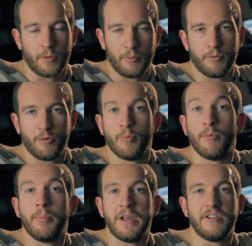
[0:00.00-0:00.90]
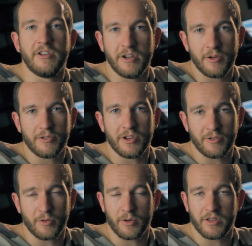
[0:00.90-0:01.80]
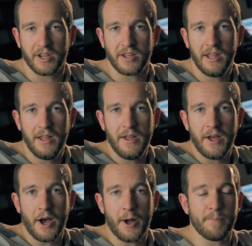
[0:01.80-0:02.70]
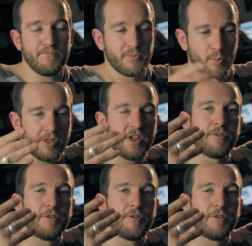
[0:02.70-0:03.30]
from repeated use, this sort of thing. With